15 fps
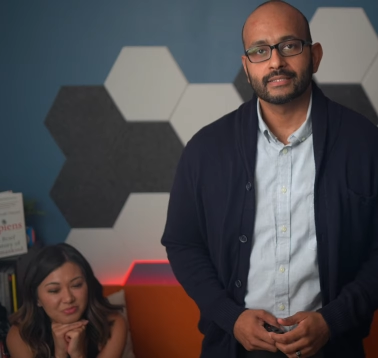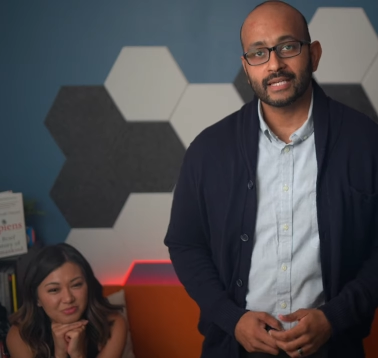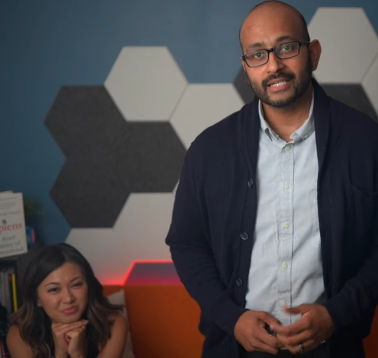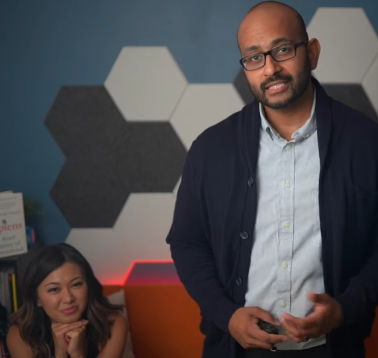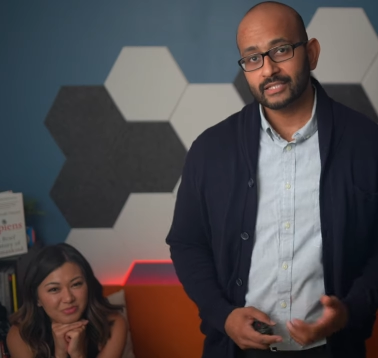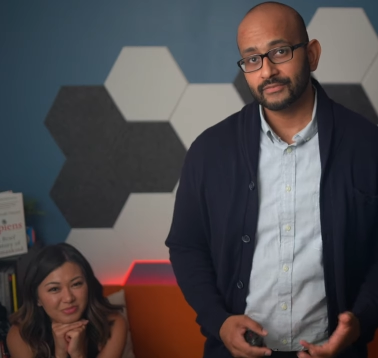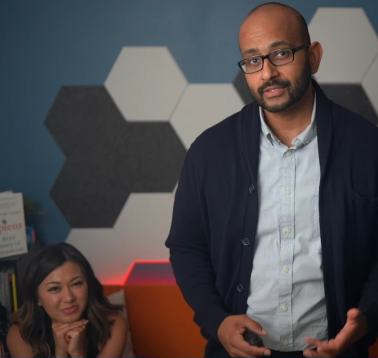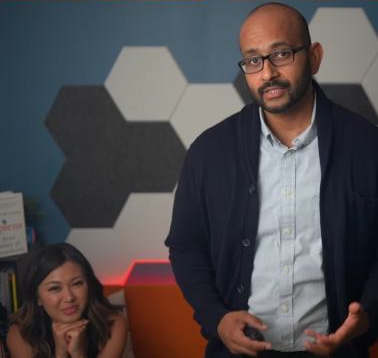
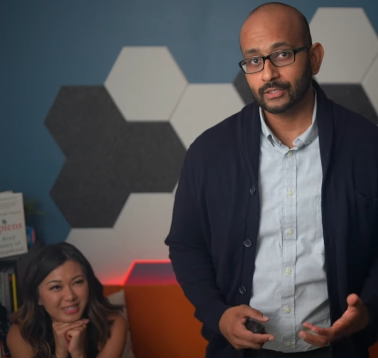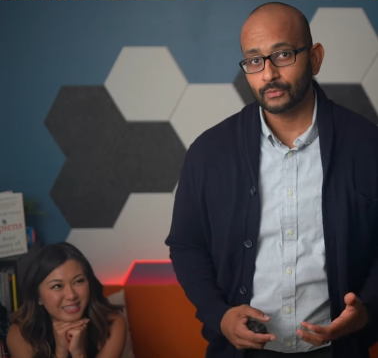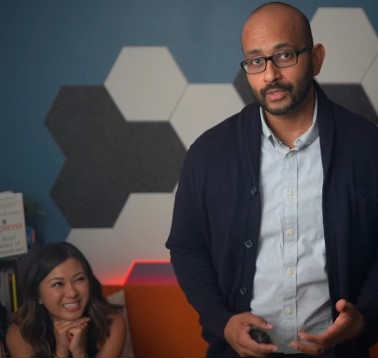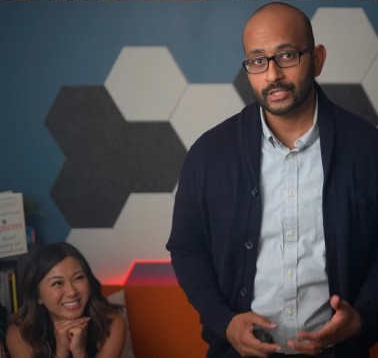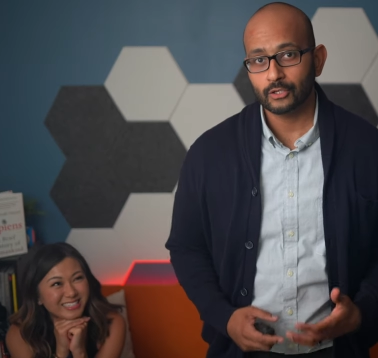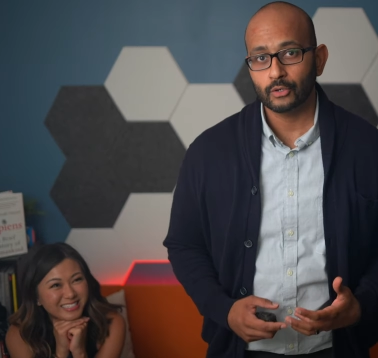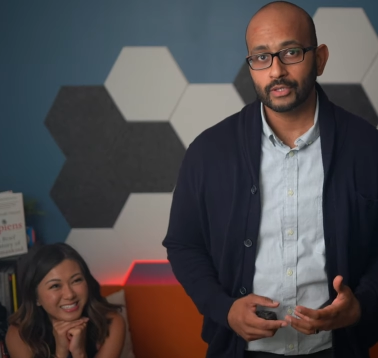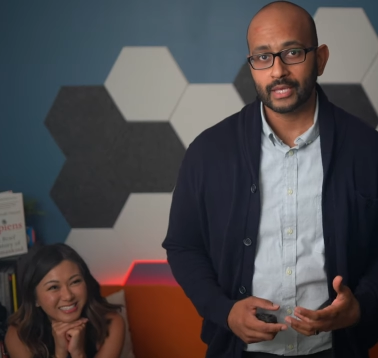Speaker 1: Scientifically, we
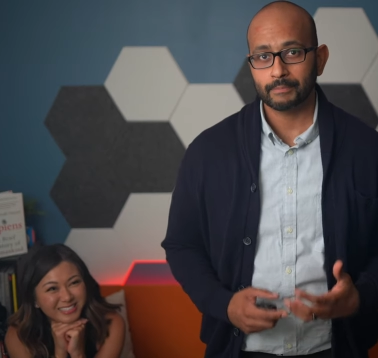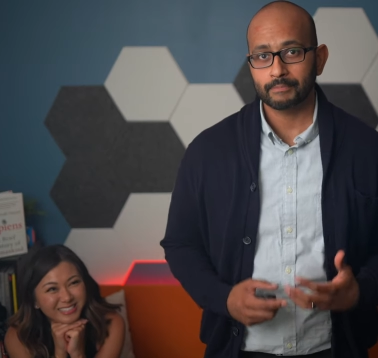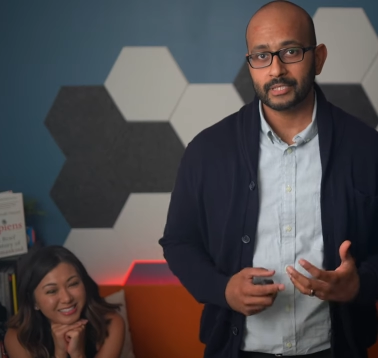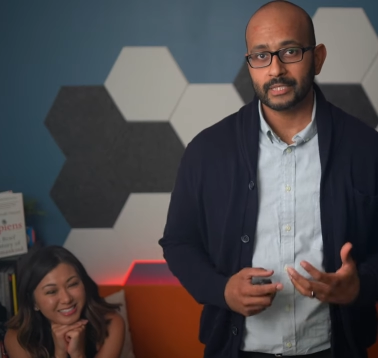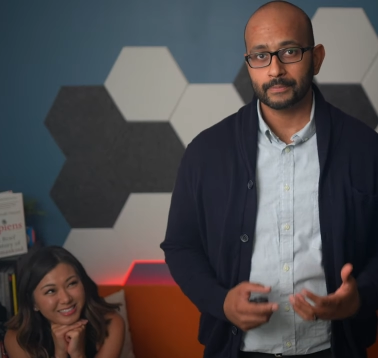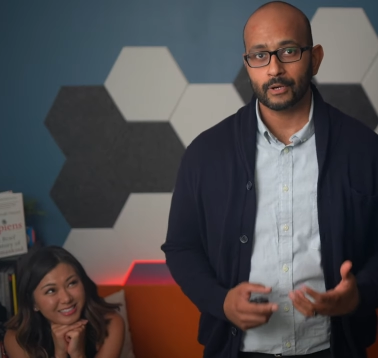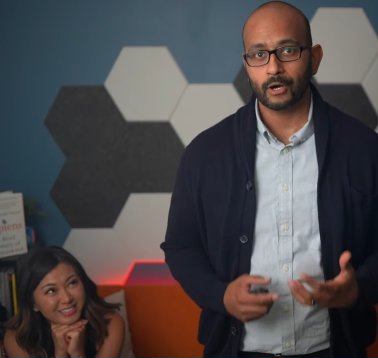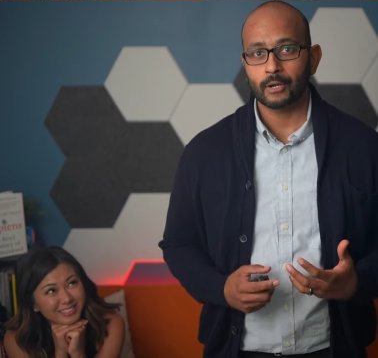know that
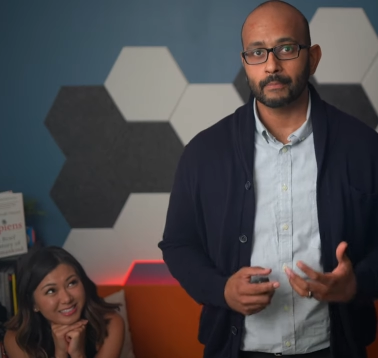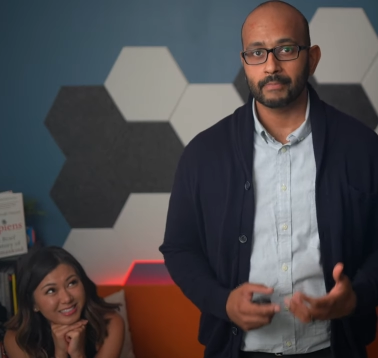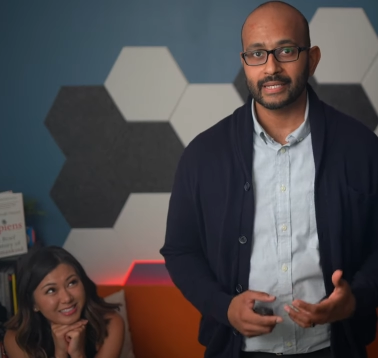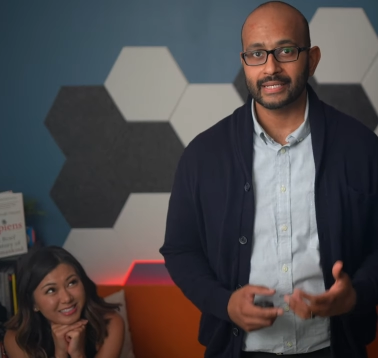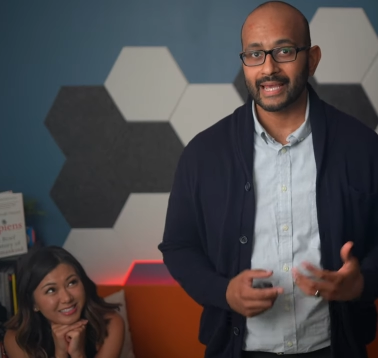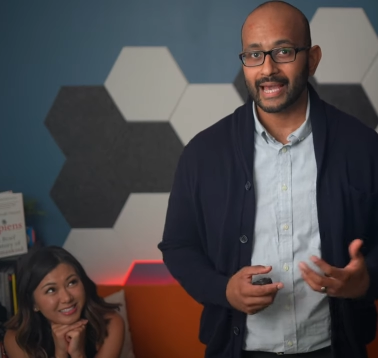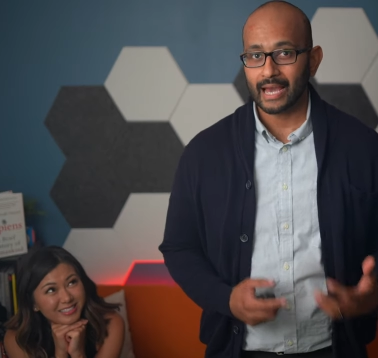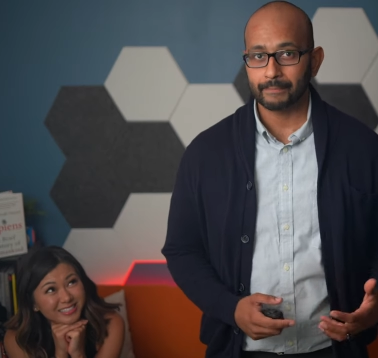people are
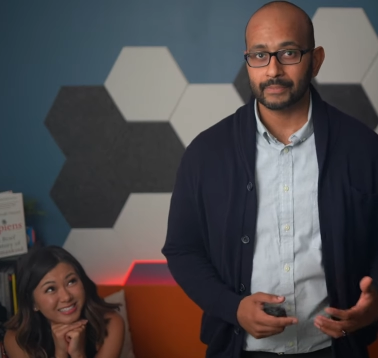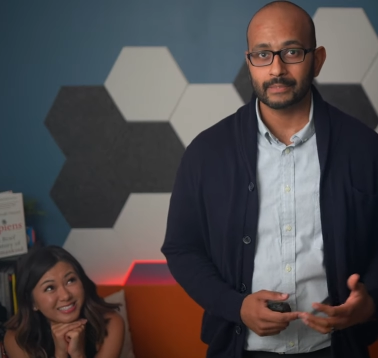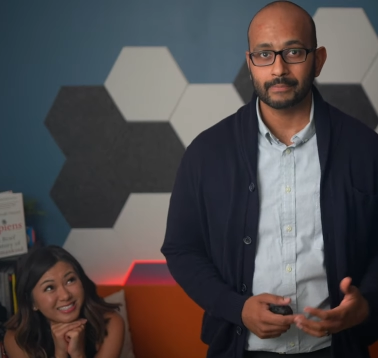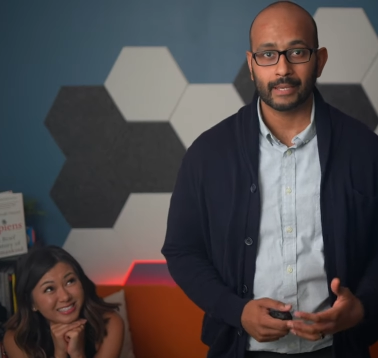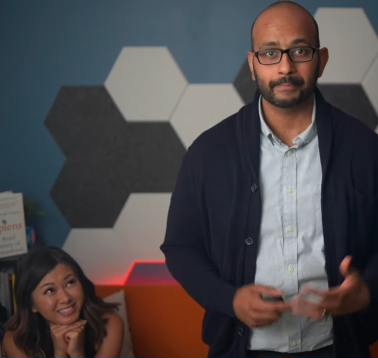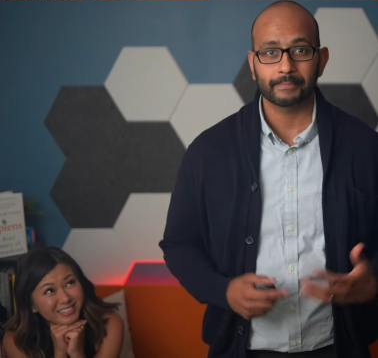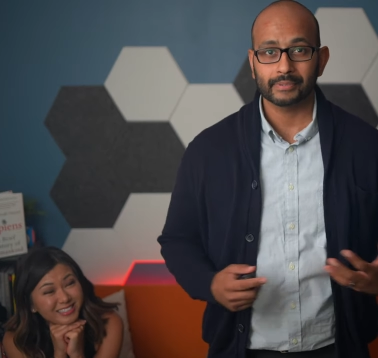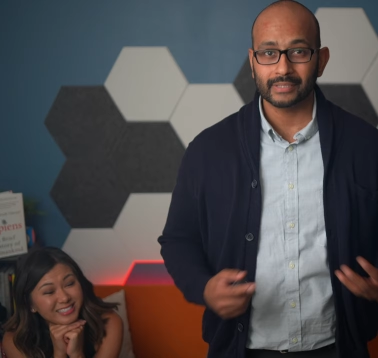made happy
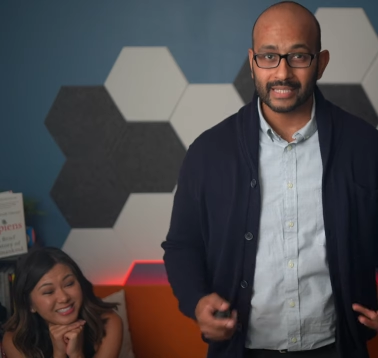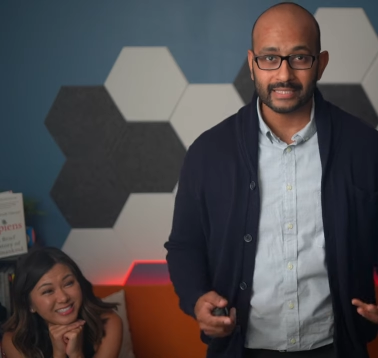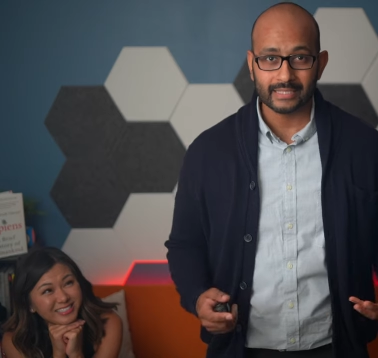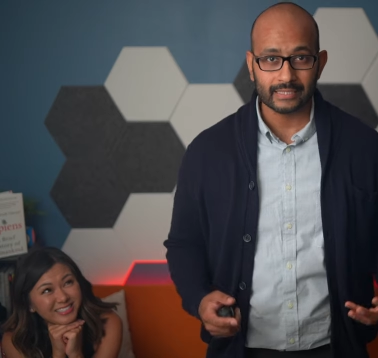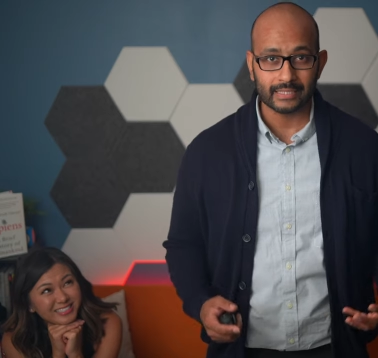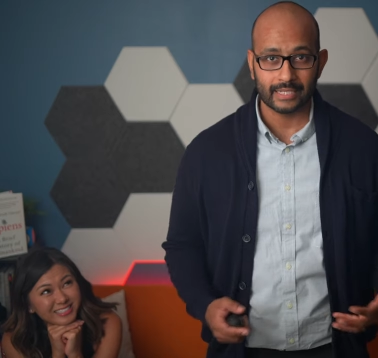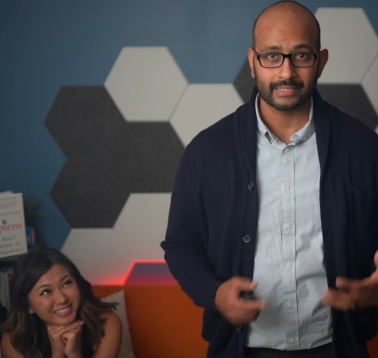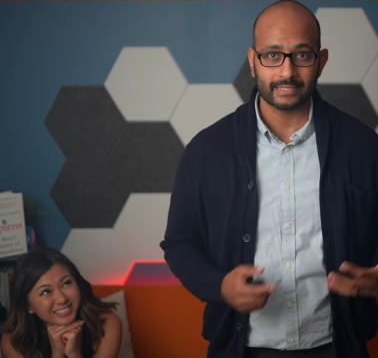by
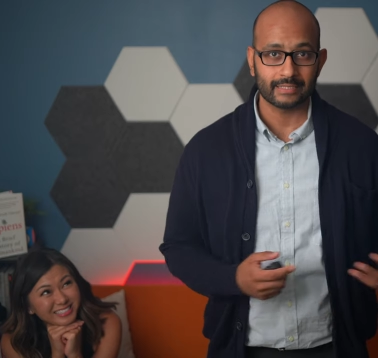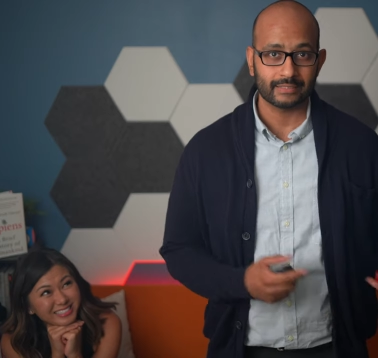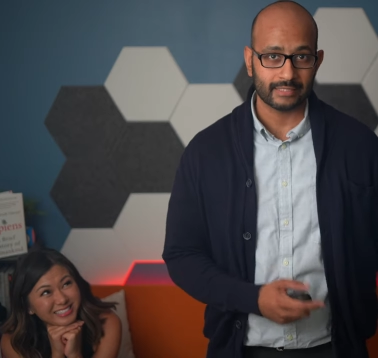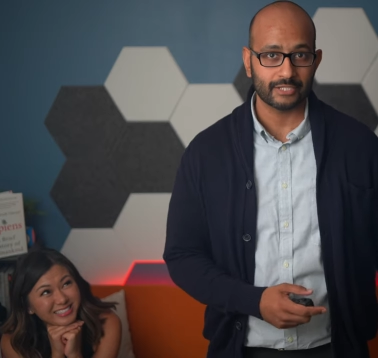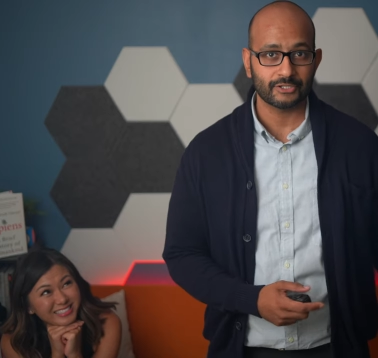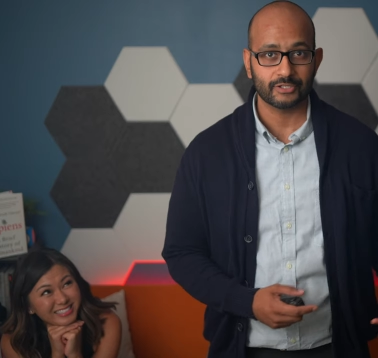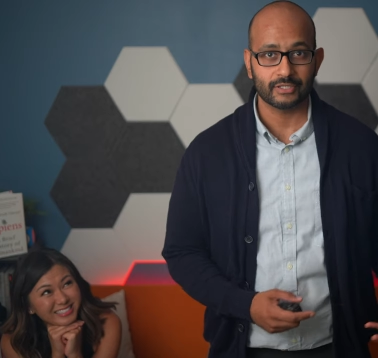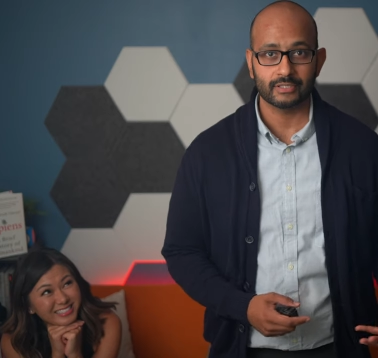pleasant and
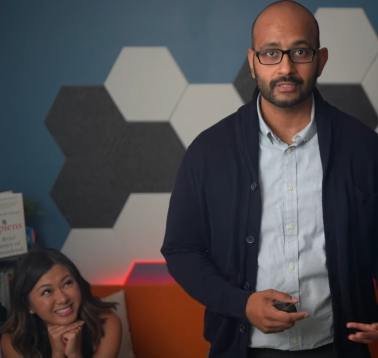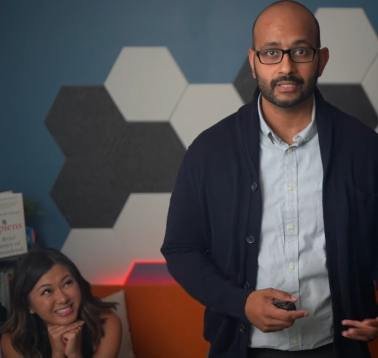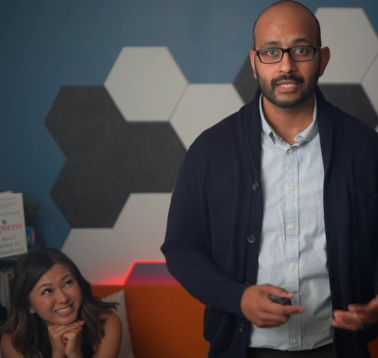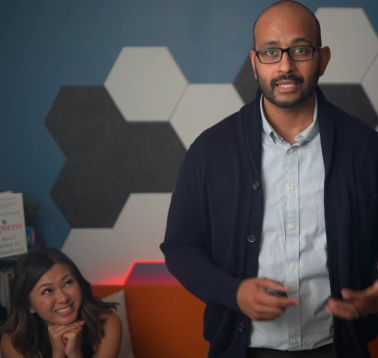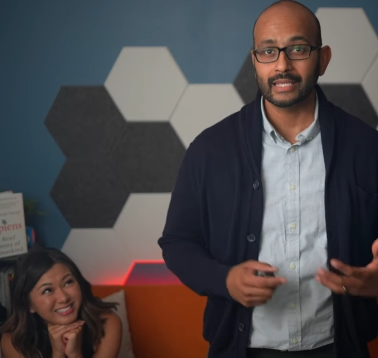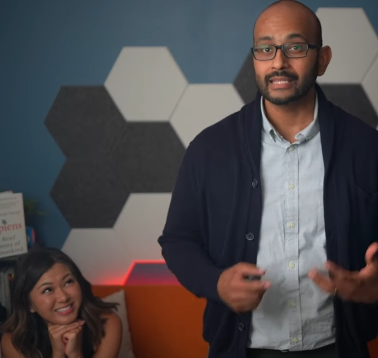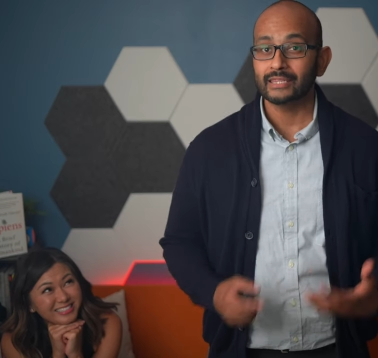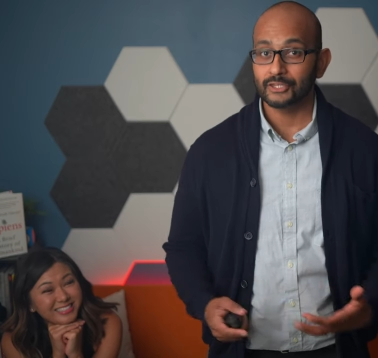sensations
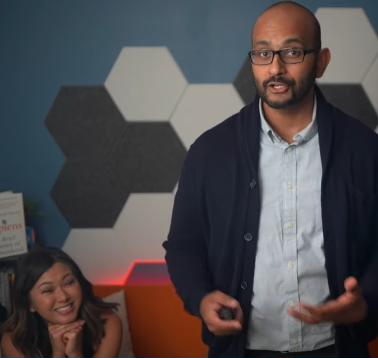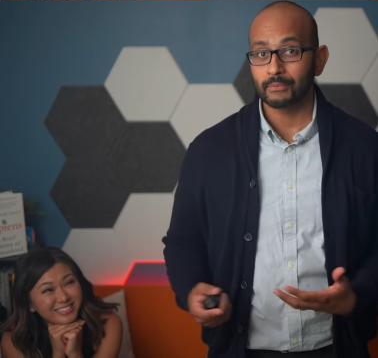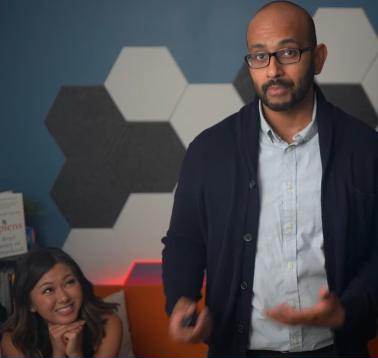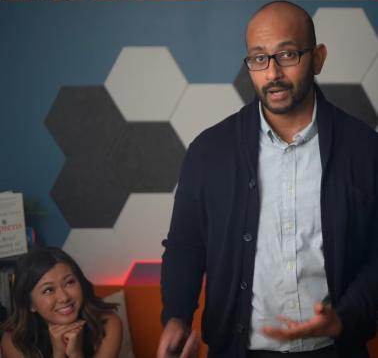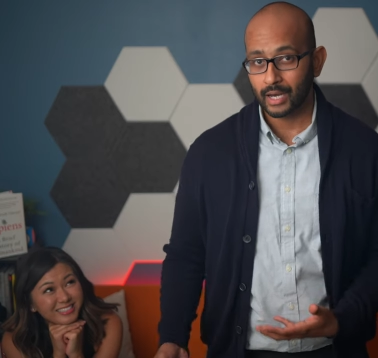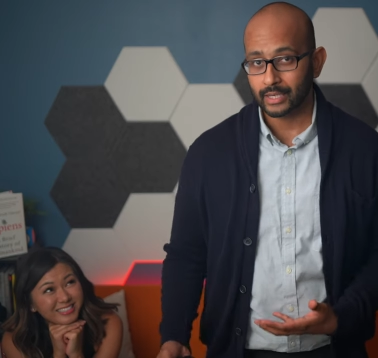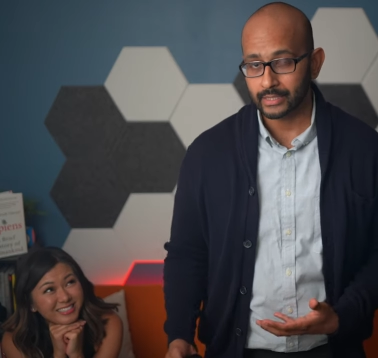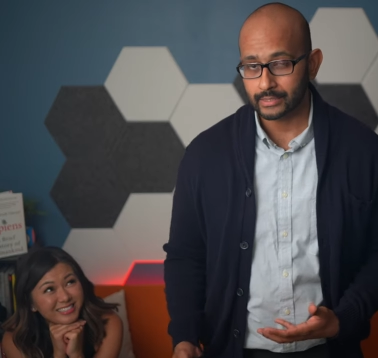in their
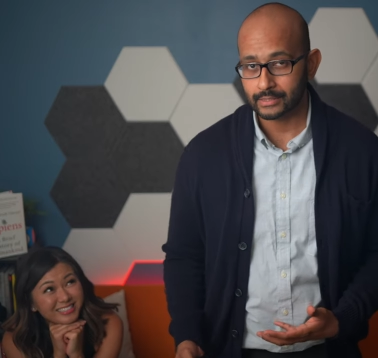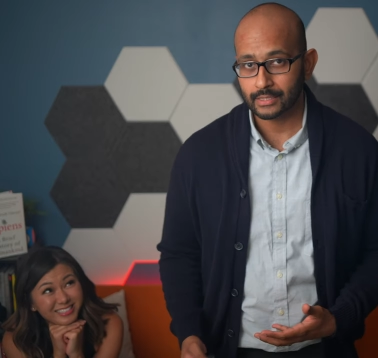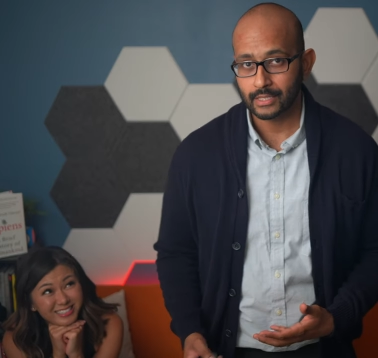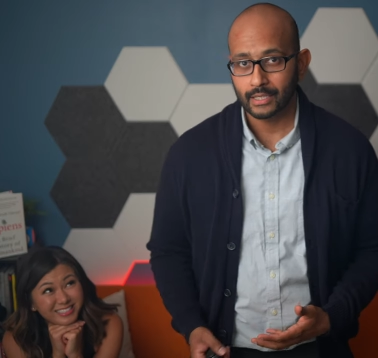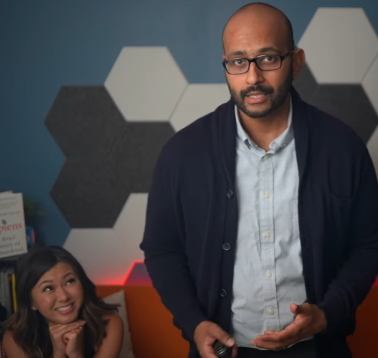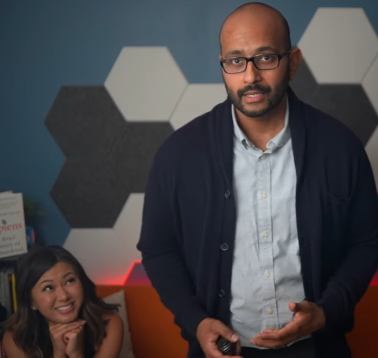bodies.